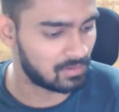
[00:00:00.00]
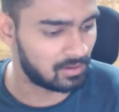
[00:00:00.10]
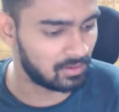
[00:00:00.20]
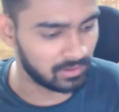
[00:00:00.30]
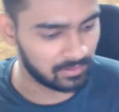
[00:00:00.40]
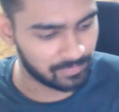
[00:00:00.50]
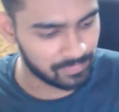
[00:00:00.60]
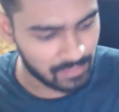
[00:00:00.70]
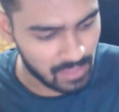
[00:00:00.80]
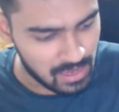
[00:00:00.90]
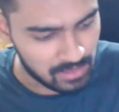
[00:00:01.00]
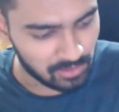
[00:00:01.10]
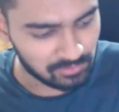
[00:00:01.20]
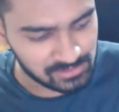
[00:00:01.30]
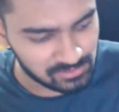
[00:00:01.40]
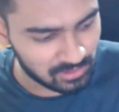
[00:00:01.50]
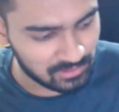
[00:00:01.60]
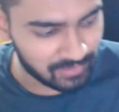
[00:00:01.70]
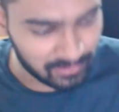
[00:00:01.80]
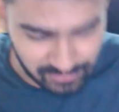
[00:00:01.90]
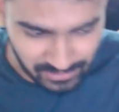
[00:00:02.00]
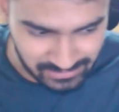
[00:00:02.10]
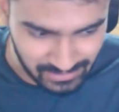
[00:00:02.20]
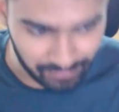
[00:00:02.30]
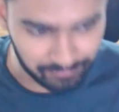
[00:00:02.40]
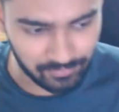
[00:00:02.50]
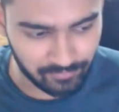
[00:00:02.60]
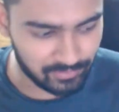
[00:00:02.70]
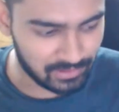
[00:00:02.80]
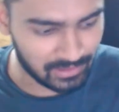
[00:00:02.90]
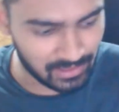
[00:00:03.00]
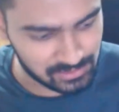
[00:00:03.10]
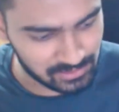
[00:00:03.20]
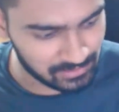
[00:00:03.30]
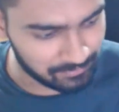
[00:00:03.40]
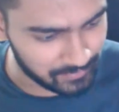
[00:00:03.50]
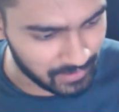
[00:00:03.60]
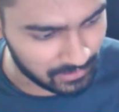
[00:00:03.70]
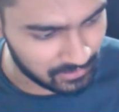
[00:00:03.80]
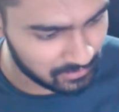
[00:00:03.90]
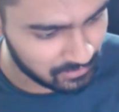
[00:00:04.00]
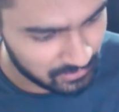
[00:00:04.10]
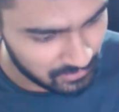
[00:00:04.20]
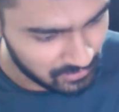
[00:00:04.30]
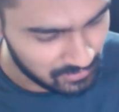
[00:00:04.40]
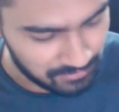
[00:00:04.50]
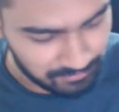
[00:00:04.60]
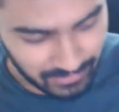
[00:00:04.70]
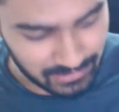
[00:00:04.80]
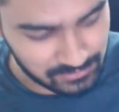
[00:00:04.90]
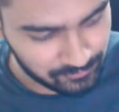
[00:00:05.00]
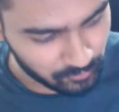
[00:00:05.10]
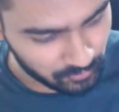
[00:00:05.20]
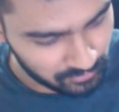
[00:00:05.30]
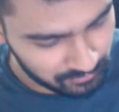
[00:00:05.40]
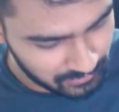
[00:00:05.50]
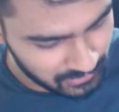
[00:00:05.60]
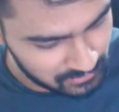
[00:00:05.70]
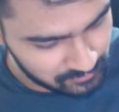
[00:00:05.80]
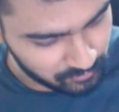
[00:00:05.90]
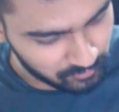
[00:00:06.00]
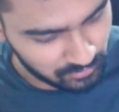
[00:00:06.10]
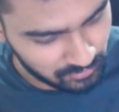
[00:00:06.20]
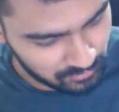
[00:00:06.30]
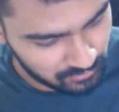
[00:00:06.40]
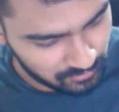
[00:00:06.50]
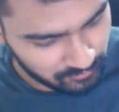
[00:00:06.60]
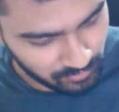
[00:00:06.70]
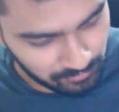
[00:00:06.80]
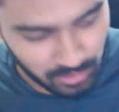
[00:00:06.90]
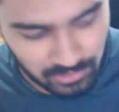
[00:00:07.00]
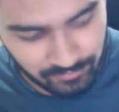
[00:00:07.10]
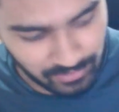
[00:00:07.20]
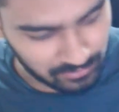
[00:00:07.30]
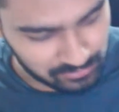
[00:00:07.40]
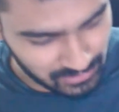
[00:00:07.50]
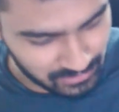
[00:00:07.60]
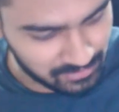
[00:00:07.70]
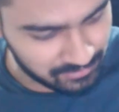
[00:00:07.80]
Okay, now since all the values are same, we can actually subtract -4 from all the values and then it